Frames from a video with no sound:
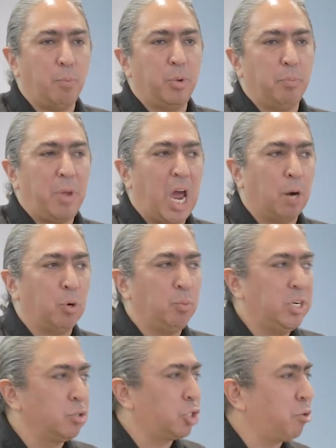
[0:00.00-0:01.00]
up with power. We
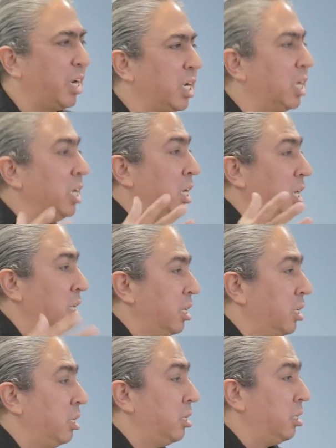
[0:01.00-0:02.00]
don't try to
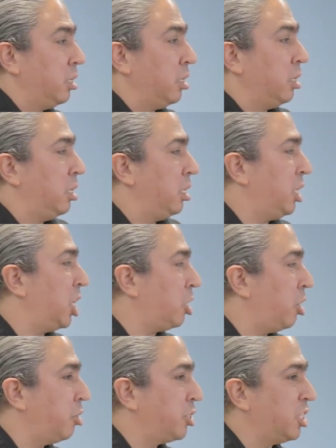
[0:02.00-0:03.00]
get
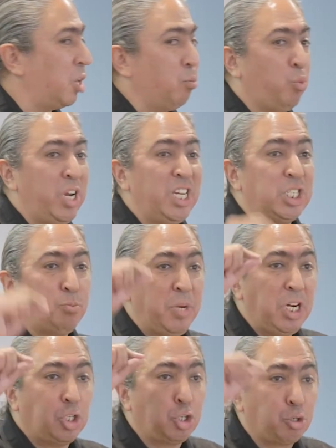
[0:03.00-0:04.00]
close to them. We
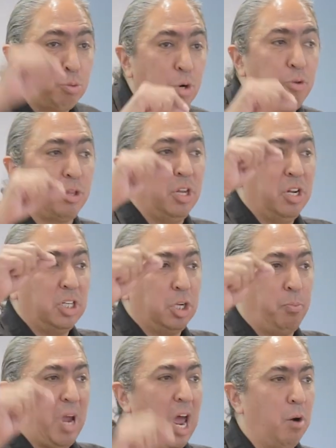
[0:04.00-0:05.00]
speak truth to
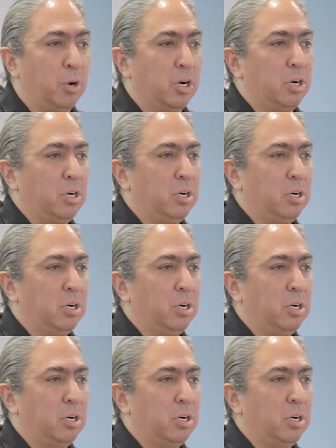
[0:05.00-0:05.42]
power.